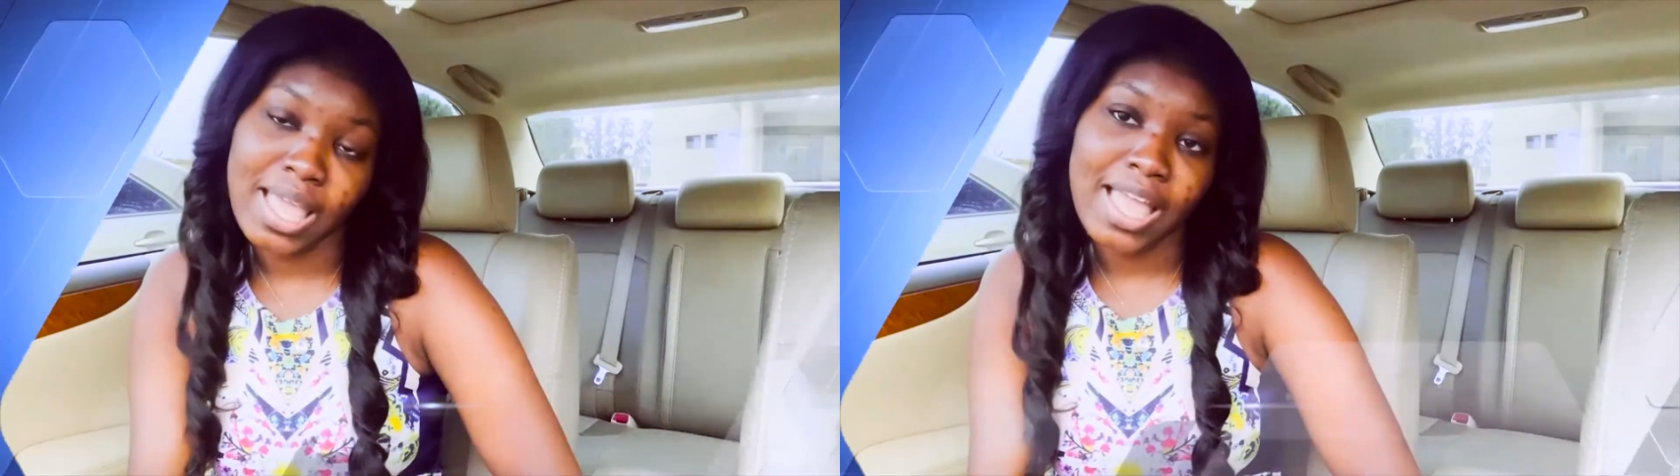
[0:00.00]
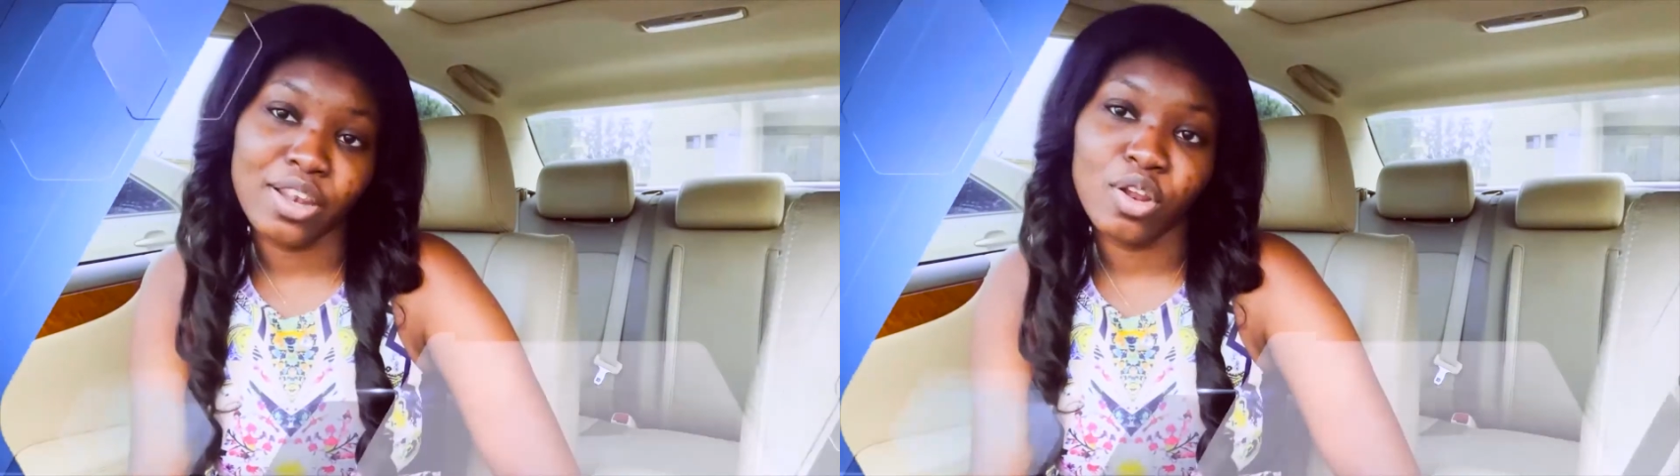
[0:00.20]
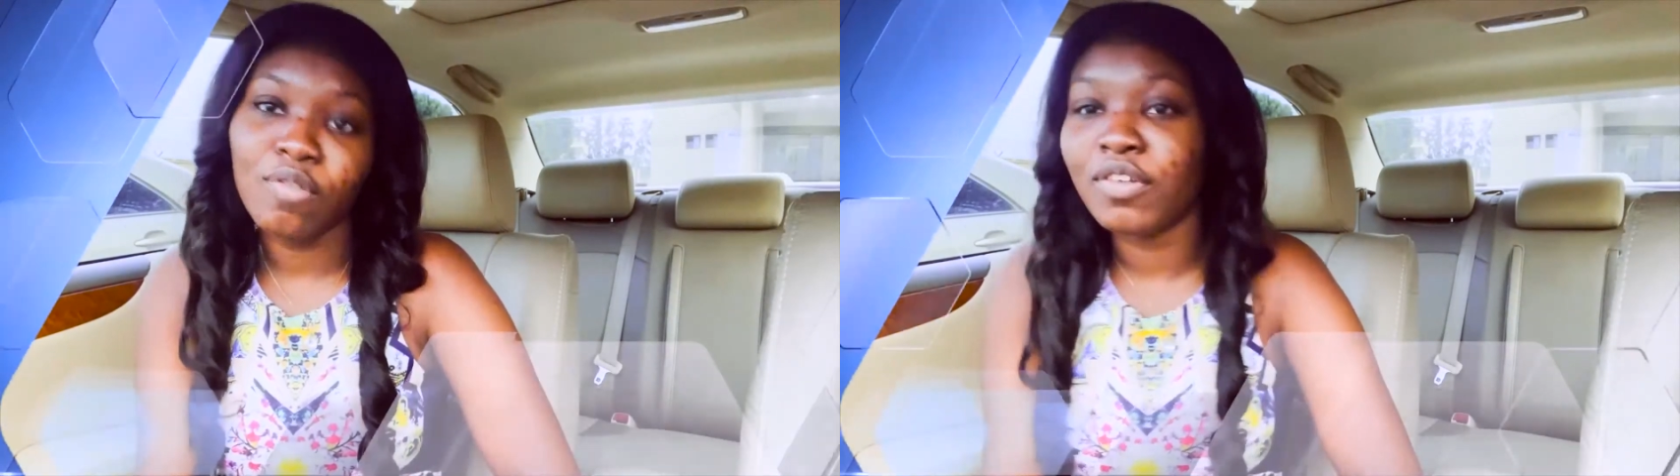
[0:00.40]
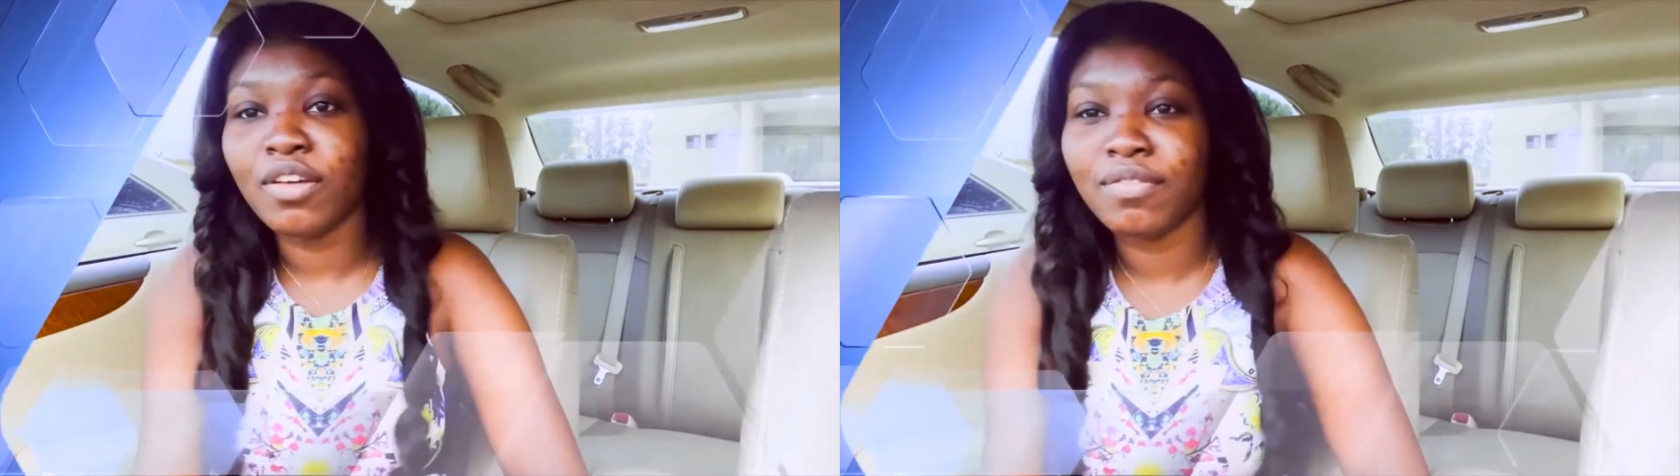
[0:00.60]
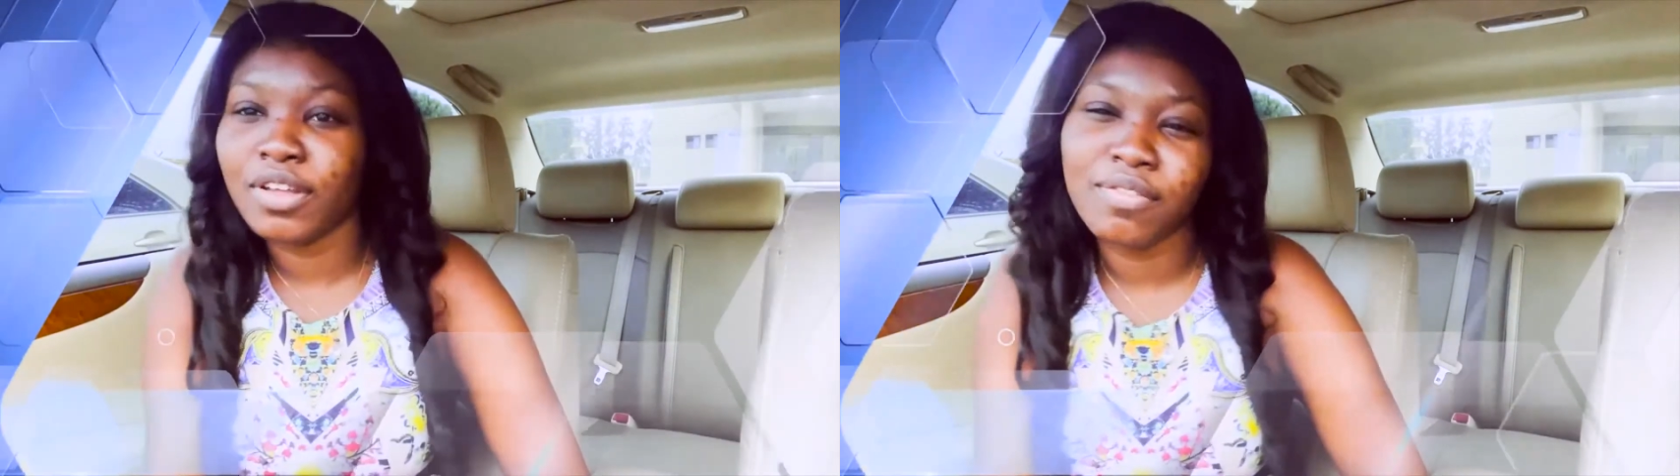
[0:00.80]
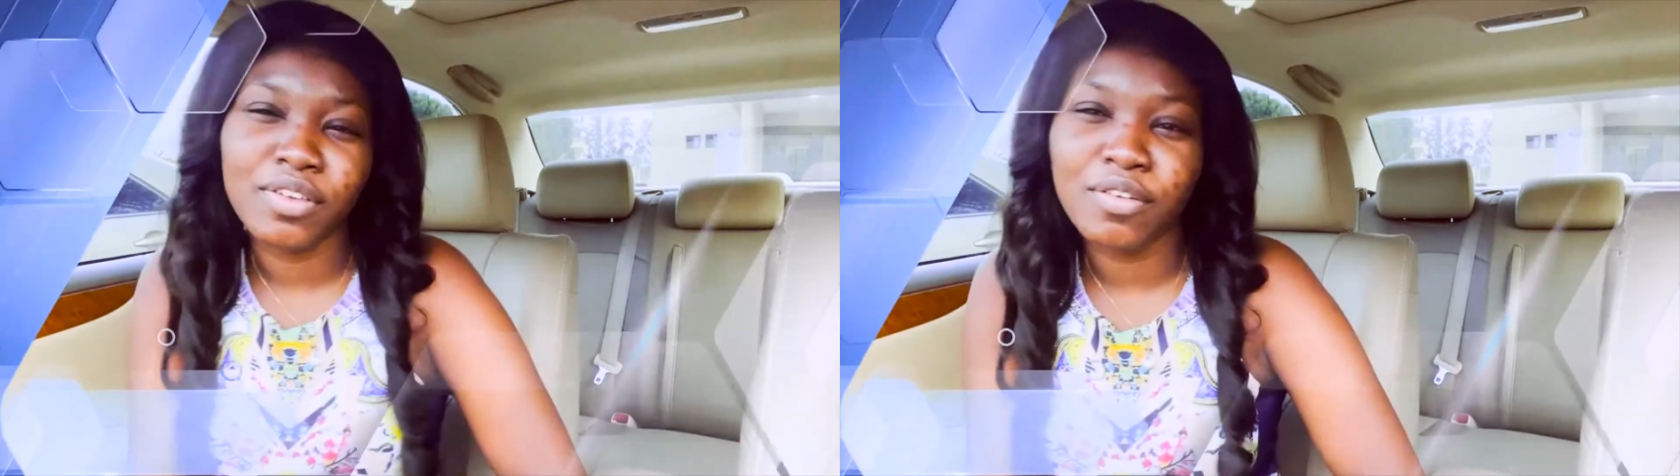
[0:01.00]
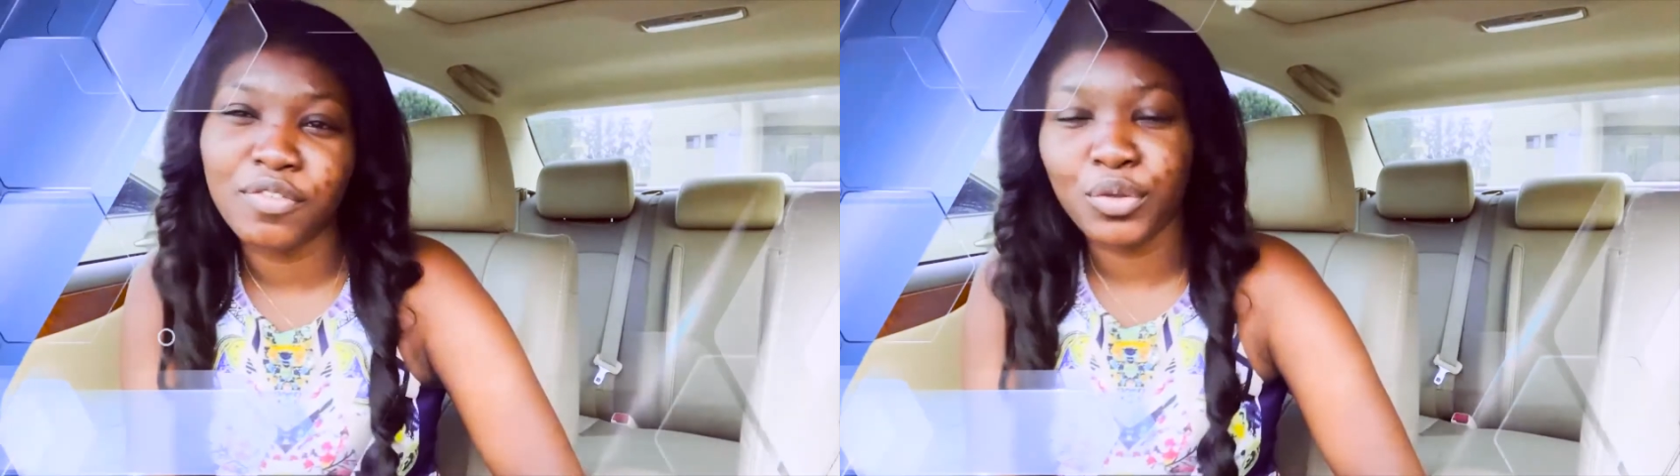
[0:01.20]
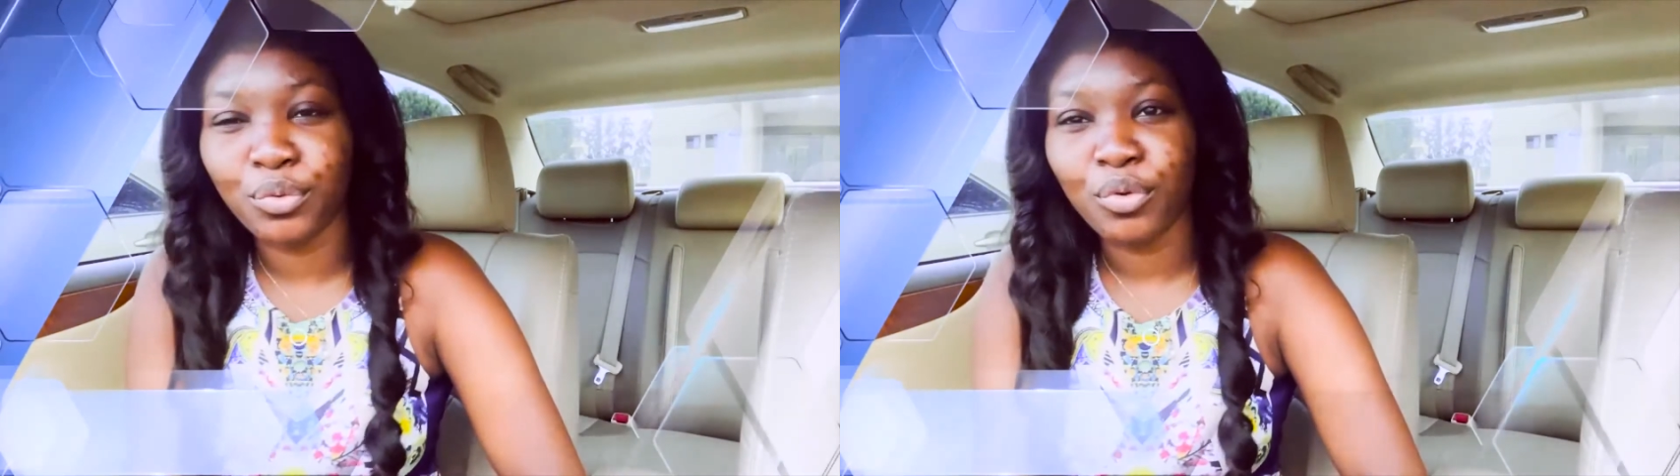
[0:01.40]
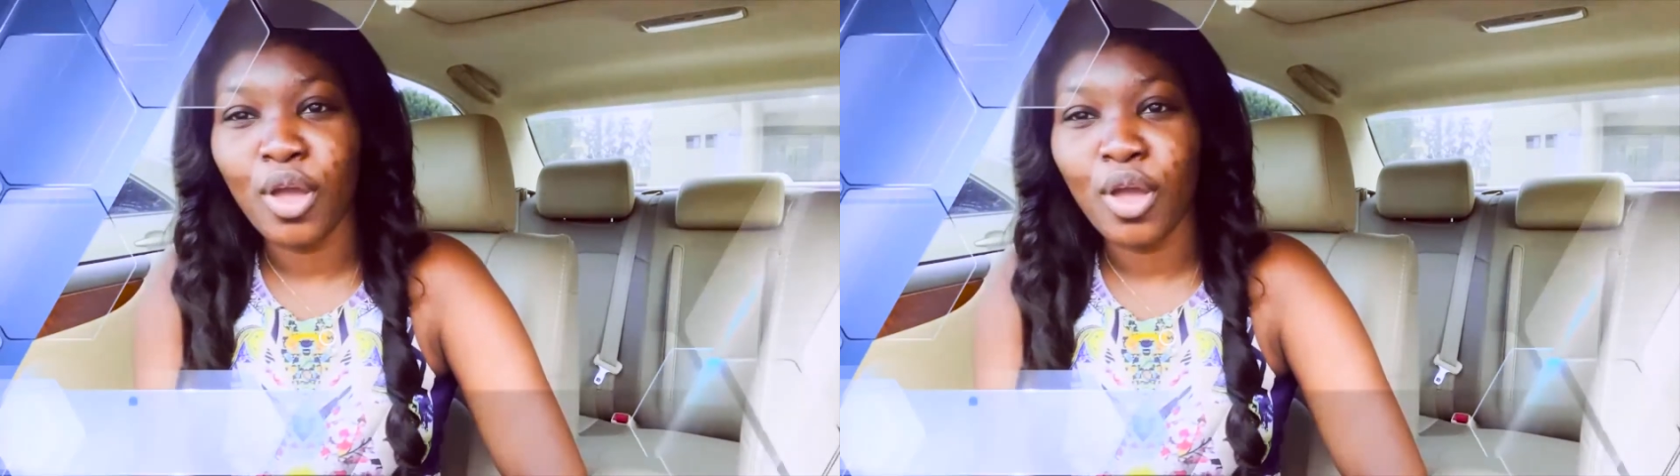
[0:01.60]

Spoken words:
I love, love, love, love you